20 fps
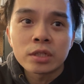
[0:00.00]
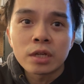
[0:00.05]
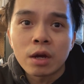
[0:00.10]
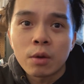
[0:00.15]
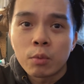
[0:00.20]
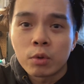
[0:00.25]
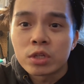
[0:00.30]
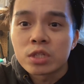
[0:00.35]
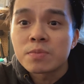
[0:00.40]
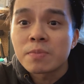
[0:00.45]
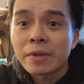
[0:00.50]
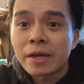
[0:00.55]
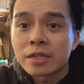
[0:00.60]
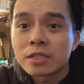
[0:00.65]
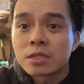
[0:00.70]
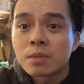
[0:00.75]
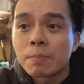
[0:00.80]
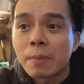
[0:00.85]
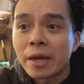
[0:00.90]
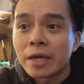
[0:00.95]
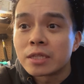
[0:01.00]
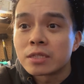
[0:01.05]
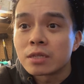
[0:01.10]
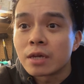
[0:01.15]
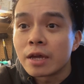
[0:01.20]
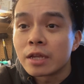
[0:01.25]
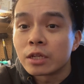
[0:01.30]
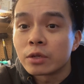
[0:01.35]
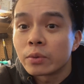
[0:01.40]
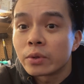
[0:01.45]
I was planning to paint it
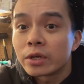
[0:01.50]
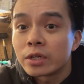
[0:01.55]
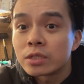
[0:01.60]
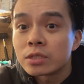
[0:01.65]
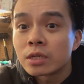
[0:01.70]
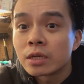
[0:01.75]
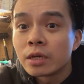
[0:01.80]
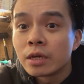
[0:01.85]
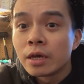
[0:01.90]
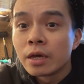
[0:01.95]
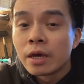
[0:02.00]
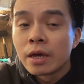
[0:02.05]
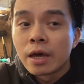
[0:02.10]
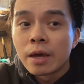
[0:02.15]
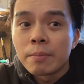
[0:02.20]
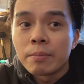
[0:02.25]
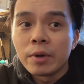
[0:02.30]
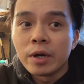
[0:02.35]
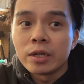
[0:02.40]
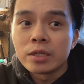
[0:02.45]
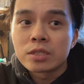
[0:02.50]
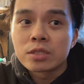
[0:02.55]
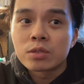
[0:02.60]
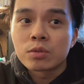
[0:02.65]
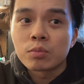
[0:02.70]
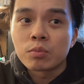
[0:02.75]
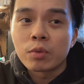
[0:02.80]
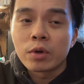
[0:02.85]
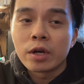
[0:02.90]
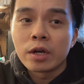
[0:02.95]
anyways, but
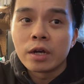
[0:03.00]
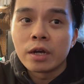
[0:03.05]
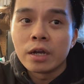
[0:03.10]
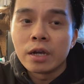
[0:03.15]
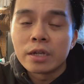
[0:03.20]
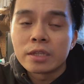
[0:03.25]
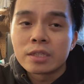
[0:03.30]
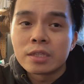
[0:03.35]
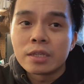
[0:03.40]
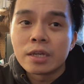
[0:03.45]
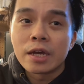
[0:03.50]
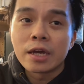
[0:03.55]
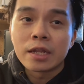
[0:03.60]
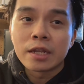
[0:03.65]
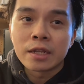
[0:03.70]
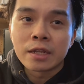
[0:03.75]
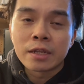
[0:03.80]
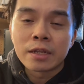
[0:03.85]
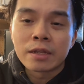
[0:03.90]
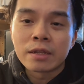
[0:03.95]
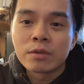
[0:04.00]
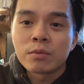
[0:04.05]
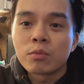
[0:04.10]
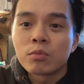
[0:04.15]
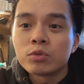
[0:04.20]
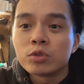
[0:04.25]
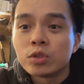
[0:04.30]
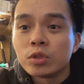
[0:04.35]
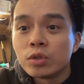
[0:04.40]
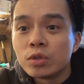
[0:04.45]
then
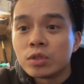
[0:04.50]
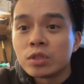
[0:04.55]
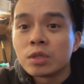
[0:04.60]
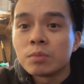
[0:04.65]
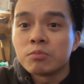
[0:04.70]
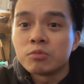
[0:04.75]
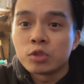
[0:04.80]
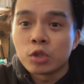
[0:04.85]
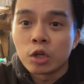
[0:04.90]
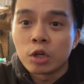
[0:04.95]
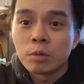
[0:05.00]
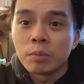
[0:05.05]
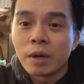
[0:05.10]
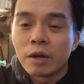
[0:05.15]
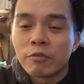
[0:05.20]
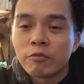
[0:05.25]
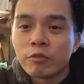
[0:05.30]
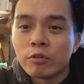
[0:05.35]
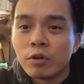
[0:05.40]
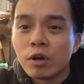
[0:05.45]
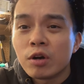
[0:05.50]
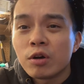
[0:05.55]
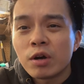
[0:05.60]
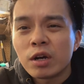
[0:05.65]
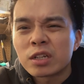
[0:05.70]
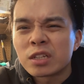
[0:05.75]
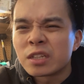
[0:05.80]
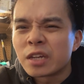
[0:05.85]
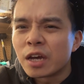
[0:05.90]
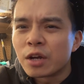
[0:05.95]
doing the job I thought, I
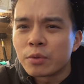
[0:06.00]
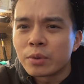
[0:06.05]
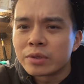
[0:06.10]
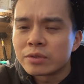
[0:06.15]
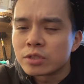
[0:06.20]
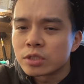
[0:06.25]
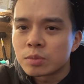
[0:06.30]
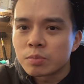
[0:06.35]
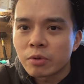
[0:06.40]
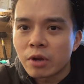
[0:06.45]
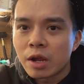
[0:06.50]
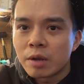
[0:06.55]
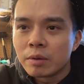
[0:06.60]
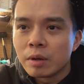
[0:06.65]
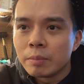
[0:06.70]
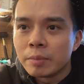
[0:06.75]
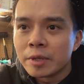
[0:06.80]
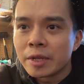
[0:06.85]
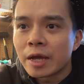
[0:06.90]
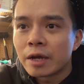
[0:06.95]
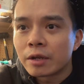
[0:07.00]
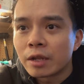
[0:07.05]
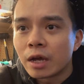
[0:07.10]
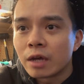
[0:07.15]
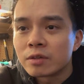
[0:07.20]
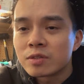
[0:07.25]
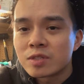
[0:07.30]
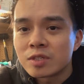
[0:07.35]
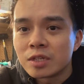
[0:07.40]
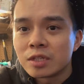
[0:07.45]
can get away with just primer. But now that
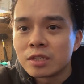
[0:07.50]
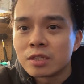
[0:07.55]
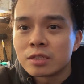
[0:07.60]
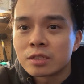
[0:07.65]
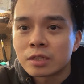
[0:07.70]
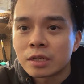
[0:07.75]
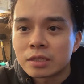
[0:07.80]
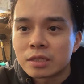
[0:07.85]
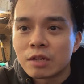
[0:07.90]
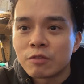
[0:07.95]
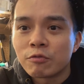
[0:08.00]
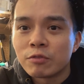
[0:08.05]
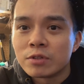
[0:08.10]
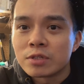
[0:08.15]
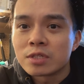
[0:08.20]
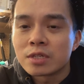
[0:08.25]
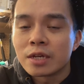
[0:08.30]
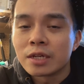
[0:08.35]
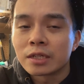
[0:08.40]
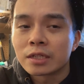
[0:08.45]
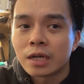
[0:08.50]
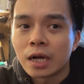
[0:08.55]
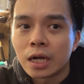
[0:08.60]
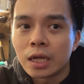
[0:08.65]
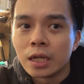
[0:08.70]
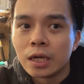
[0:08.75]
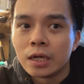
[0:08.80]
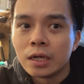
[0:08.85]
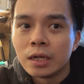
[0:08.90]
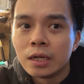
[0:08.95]
I've seen the difference in
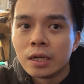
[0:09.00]
colour,